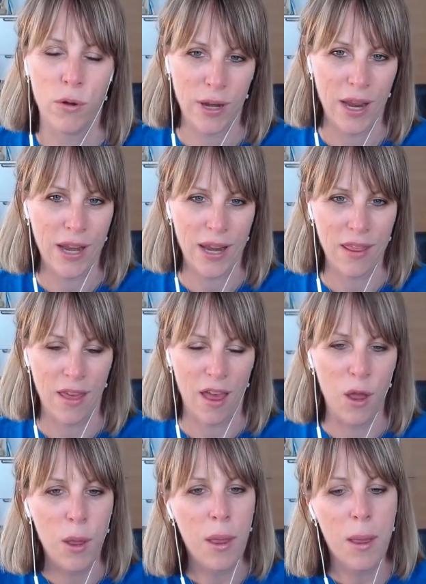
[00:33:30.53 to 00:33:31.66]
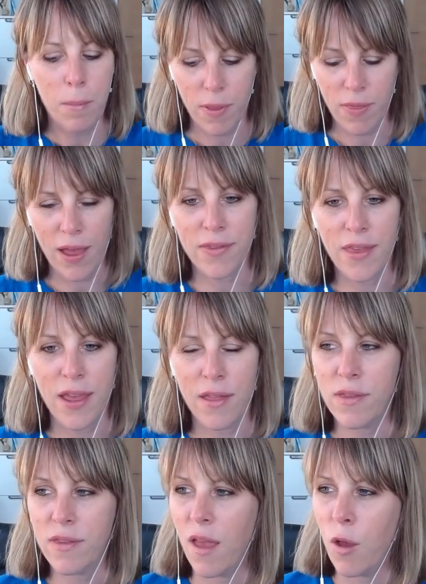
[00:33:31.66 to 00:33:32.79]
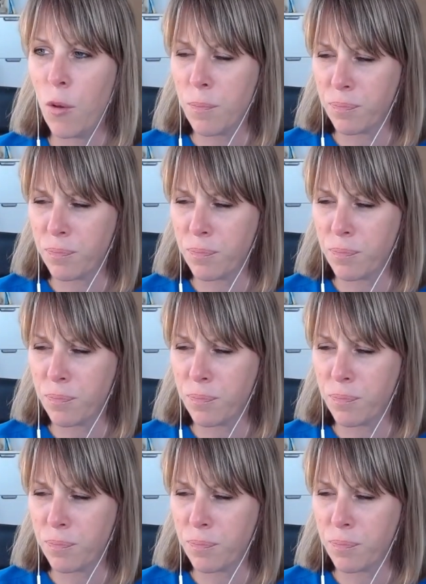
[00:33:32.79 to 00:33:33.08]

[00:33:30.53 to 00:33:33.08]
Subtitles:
or need either, but that's it. And so